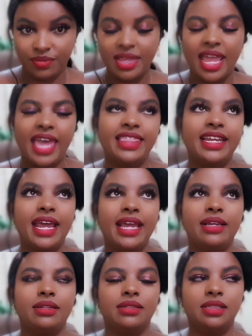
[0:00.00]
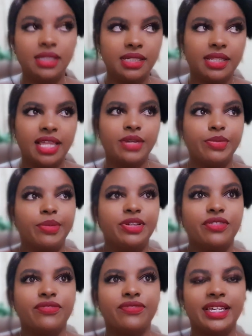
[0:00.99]
And then I sit in that
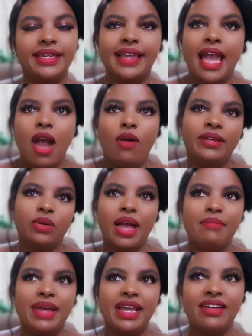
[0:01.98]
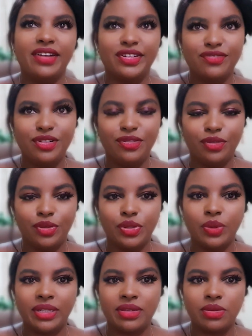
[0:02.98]
moment of thinking, okay, why am I grateful for
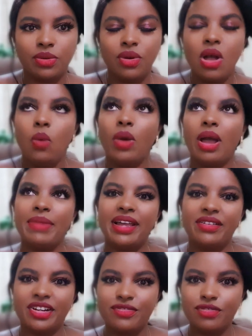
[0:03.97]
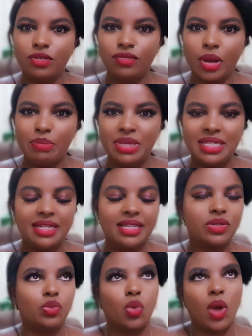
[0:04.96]
so-and-so? Why am I grateful for a
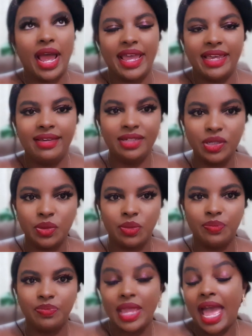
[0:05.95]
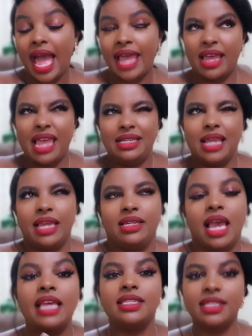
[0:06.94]
business? Why? You know,
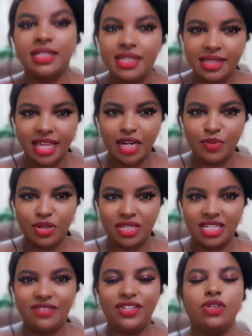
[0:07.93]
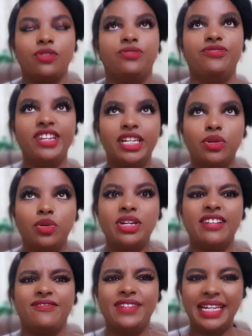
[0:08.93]
I sit in that positivity of feeling good
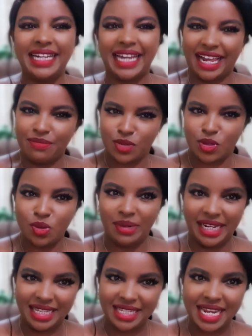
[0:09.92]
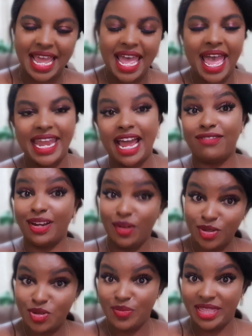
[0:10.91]
and feeling like I'm so blessed and I have a
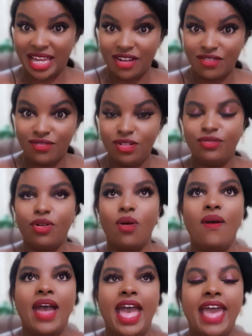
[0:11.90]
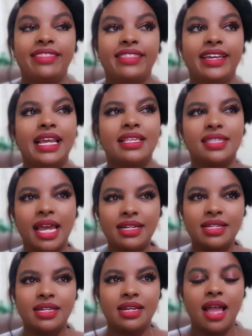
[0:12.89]
lot to be thankful for. And then
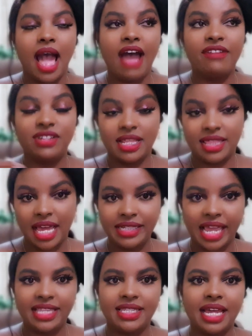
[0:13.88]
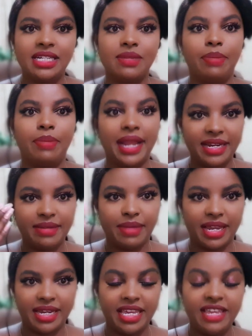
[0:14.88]
after that, I start planning
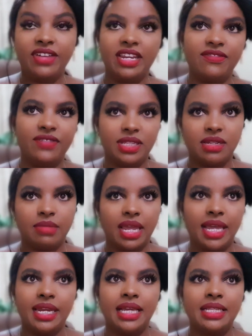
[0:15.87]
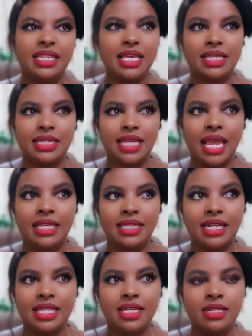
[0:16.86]
my day, even if it's in my head. I
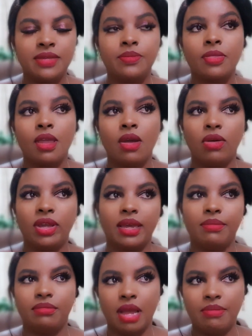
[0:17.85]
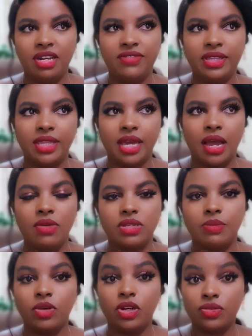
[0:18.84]
start thinking, okay, I'm leaving the house,
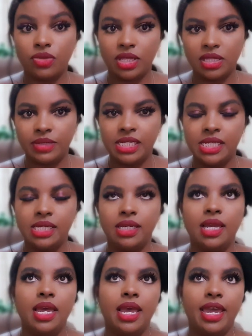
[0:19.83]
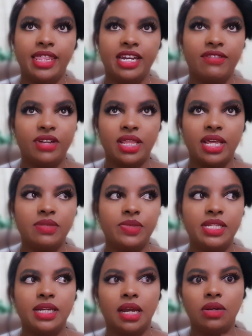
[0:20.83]
I'm going to this meeting. And then after that
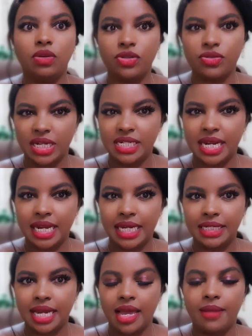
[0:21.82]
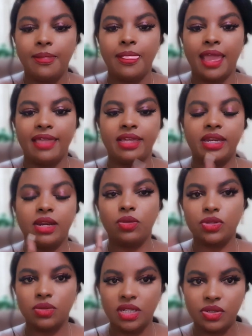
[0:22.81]
meeting, I'll go to the dry cleaner. And then I
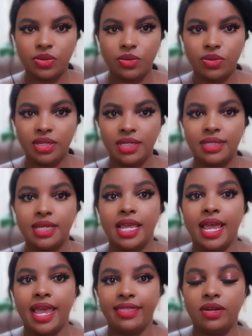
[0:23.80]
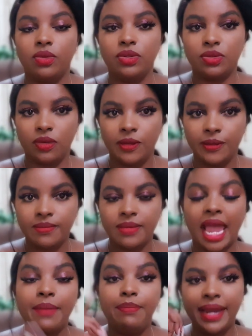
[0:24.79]
also need to do this. And then also,
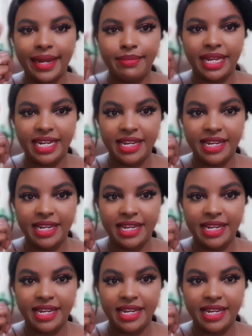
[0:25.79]
I plan my day in